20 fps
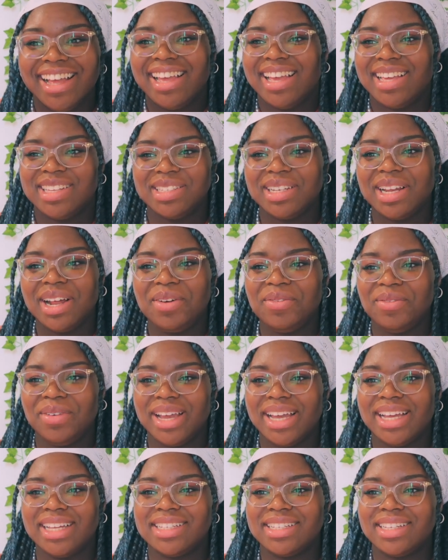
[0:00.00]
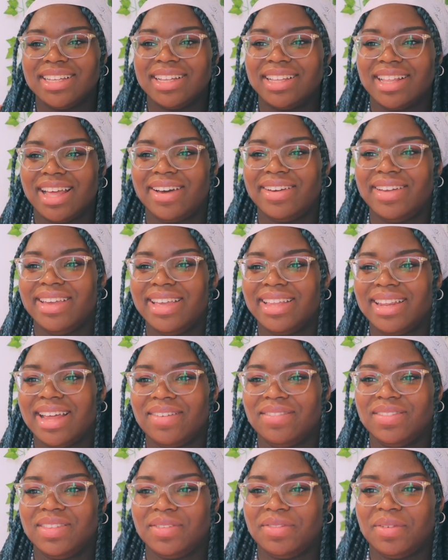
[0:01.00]
Isn't that weird how you can
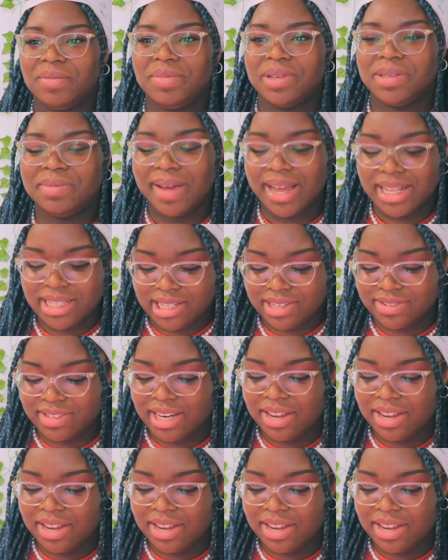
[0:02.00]
have different perspectives?